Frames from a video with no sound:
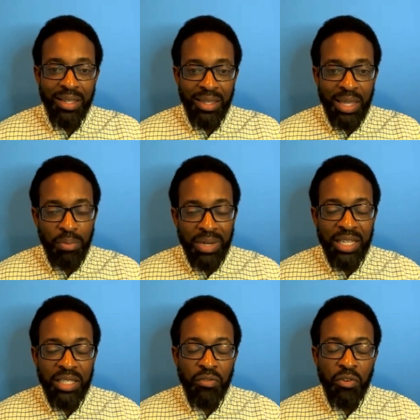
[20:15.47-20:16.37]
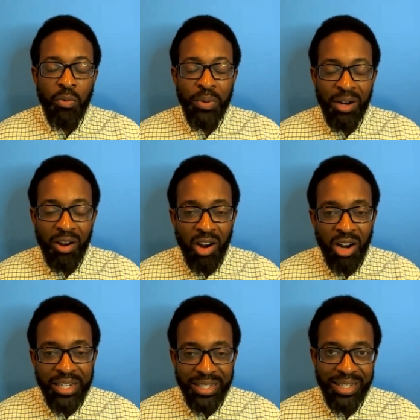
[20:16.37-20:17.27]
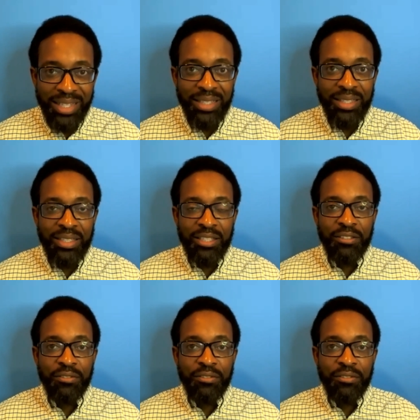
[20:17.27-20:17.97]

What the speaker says: that place of open-heartedness?